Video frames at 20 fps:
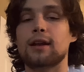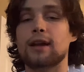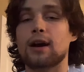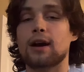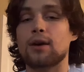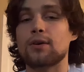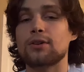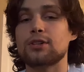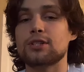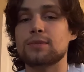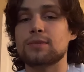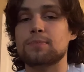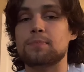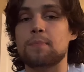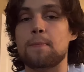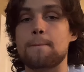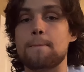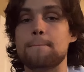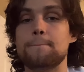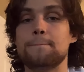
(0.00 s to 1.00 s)
And now we're just
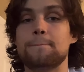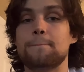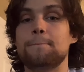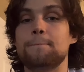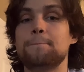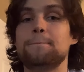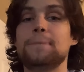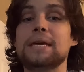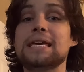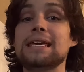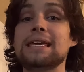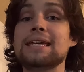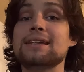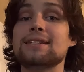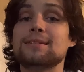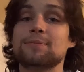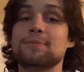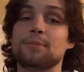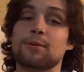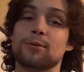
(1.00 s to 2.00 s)

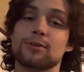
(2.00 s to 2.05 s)
beat,